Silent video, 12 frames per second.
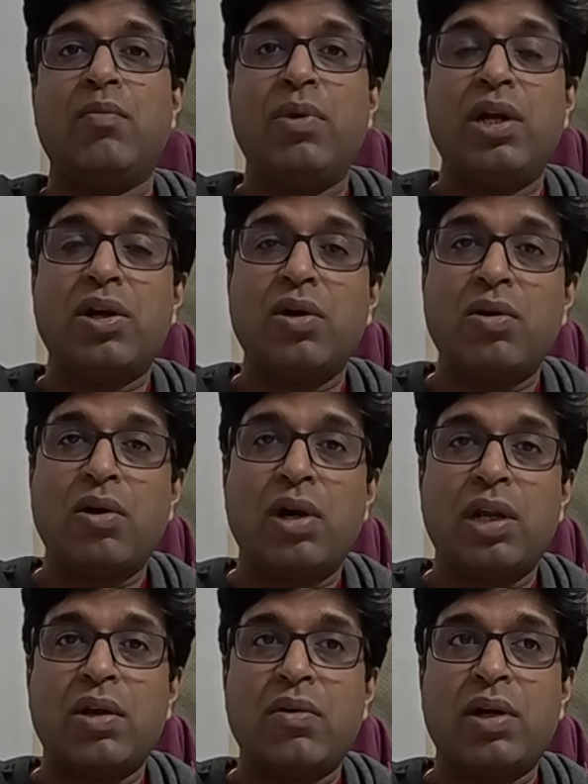
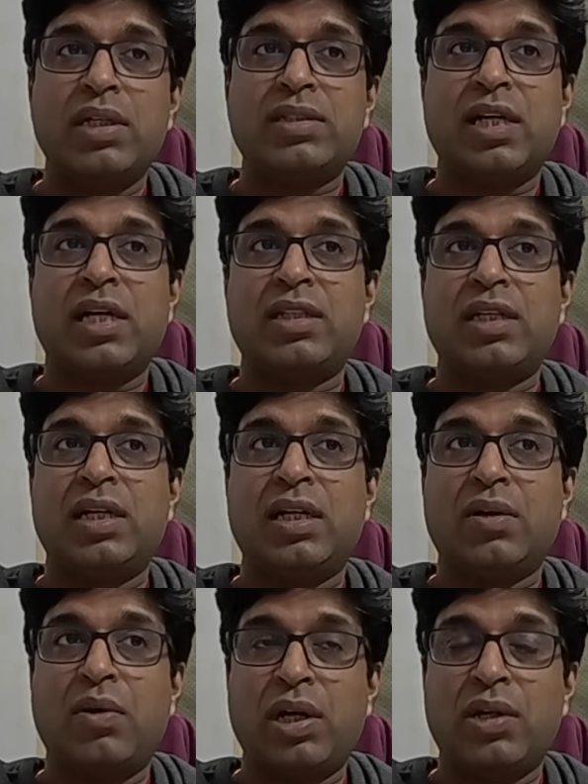Mineralocorticoids are
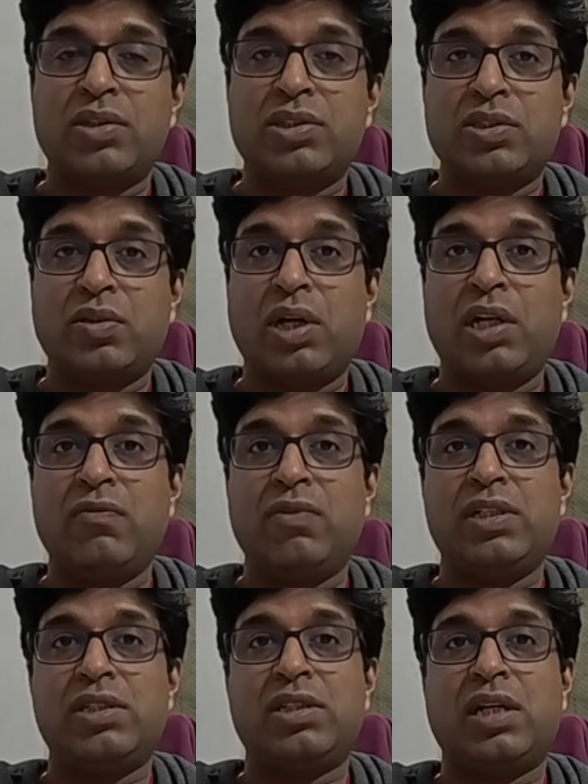the
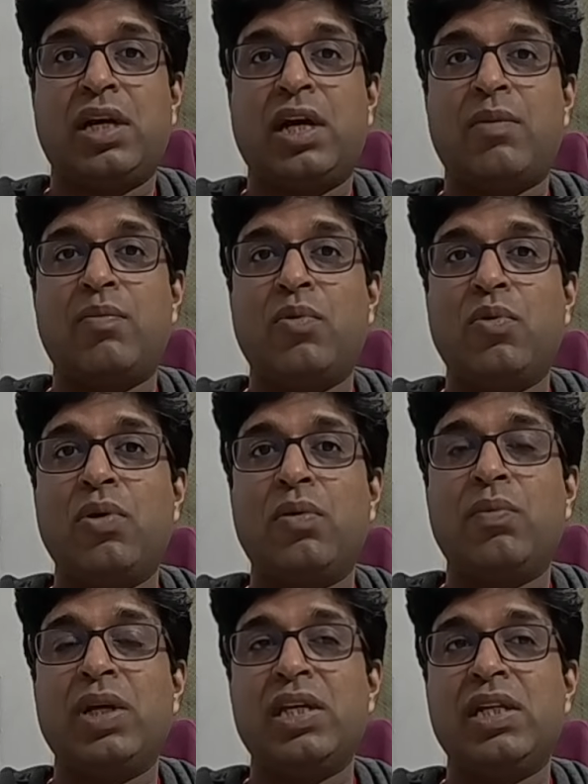corticosteroids which are
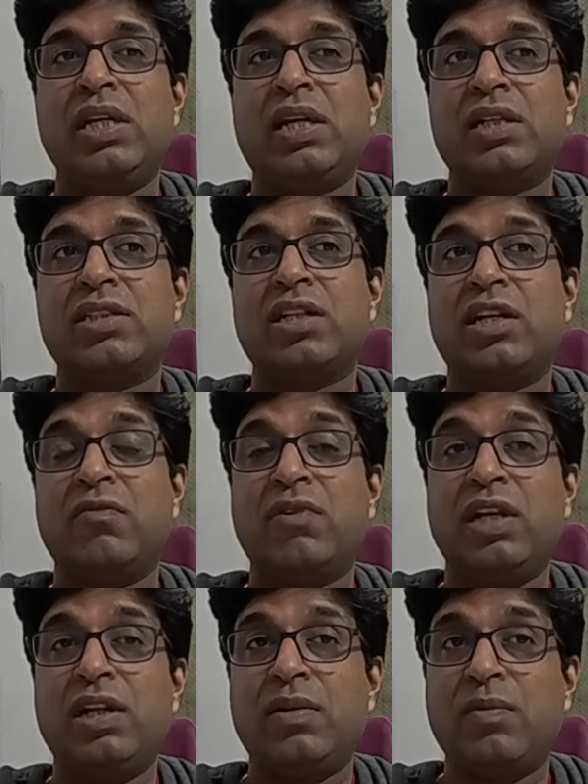more mainly concerned
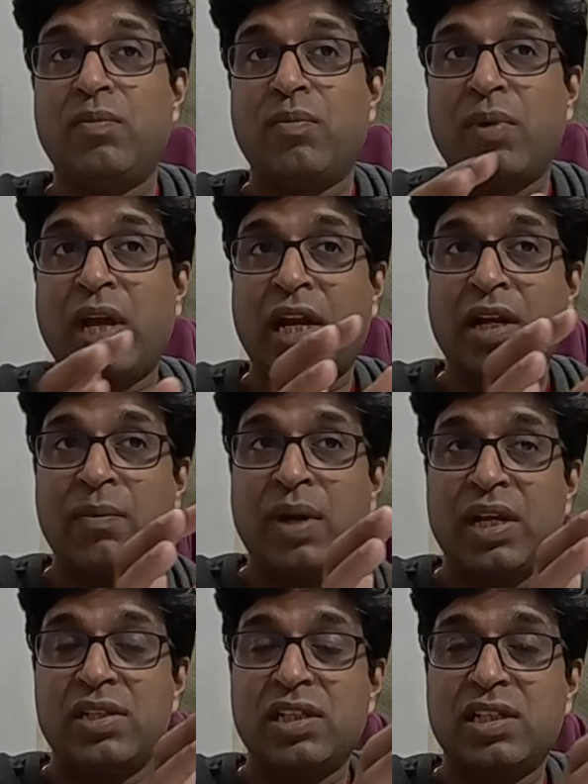with
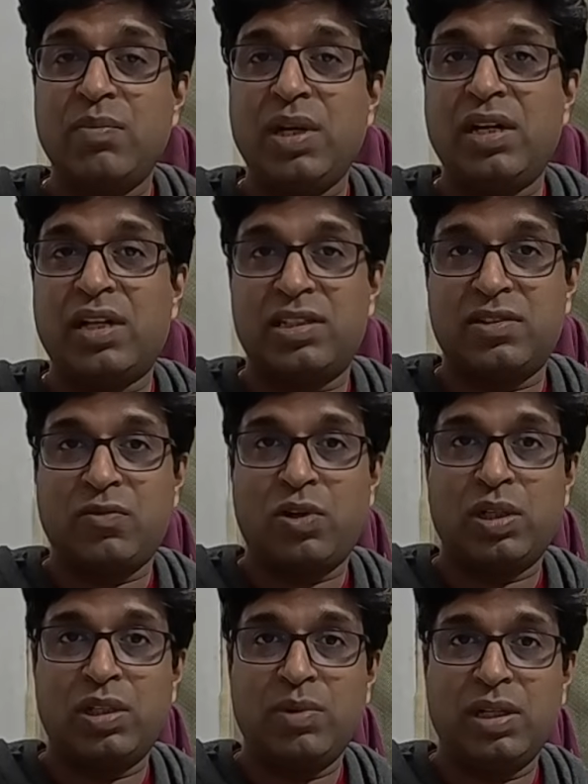managing the minerals.
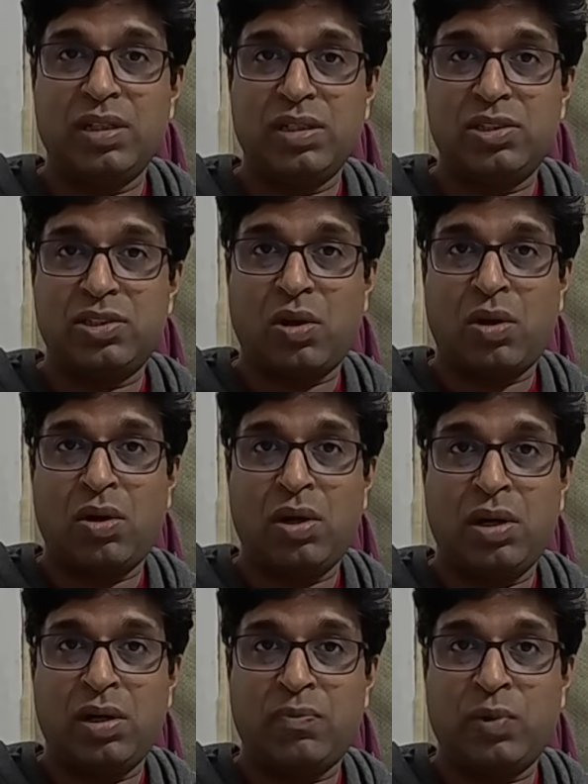What are the minerals?
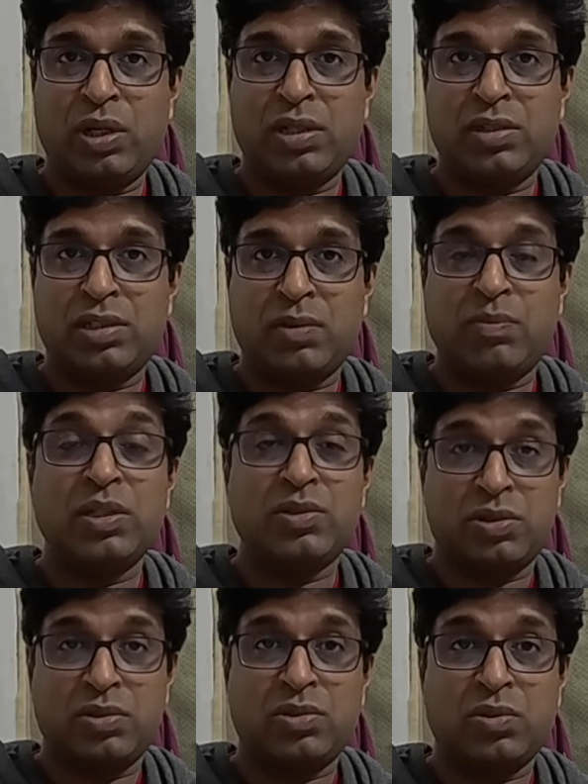Salt, potassium,
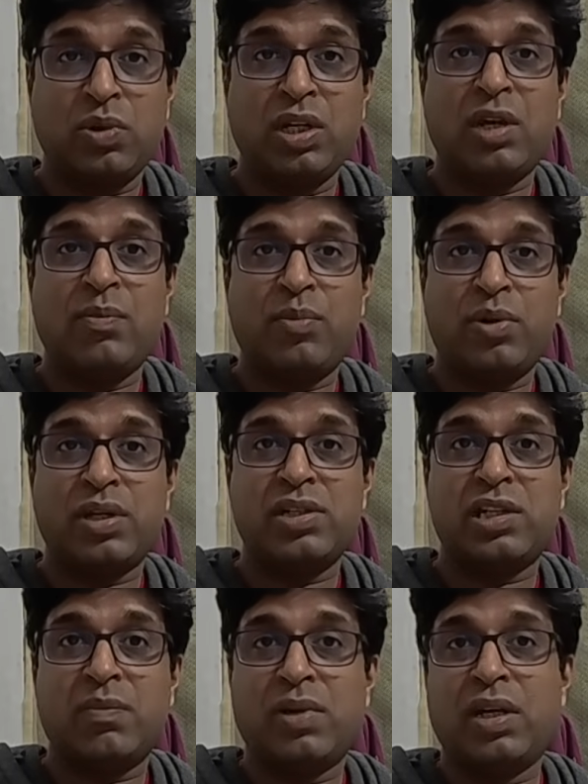and sodium,
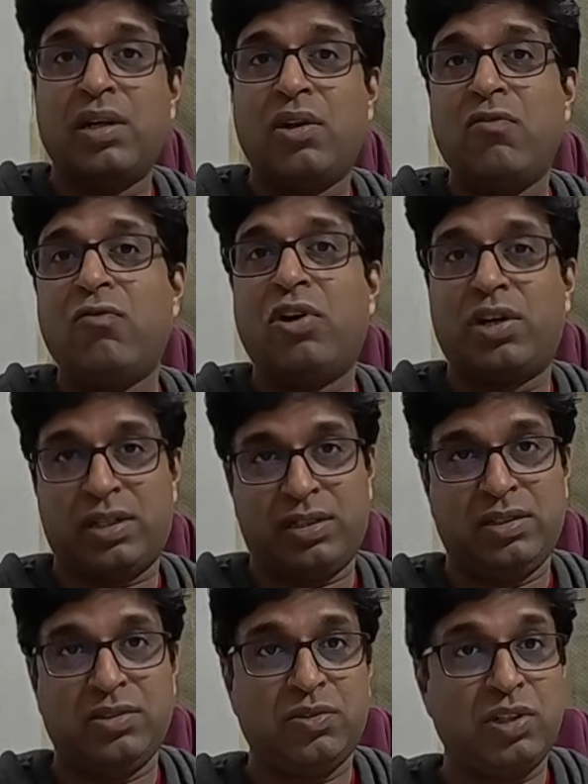potassium, and your water.
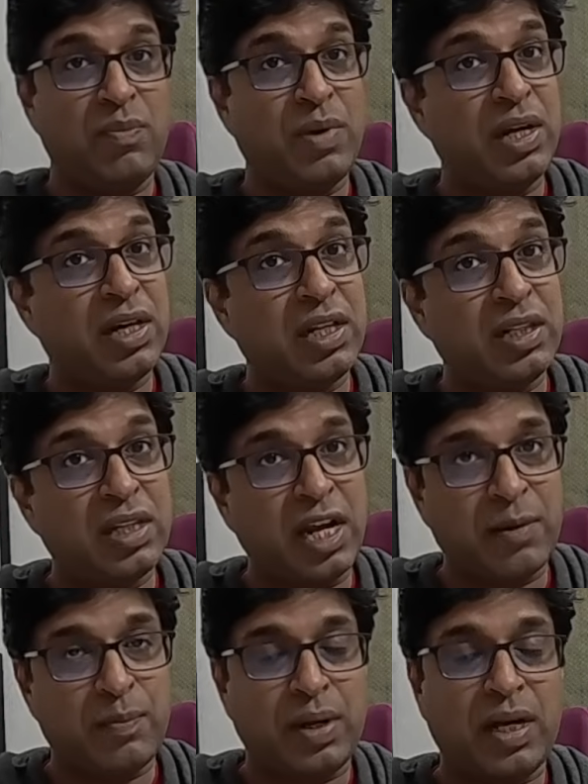So they maintain
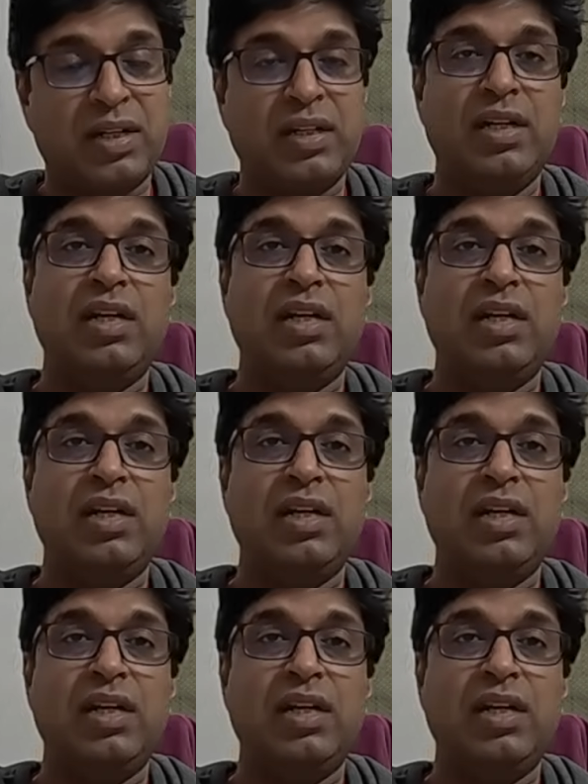that part.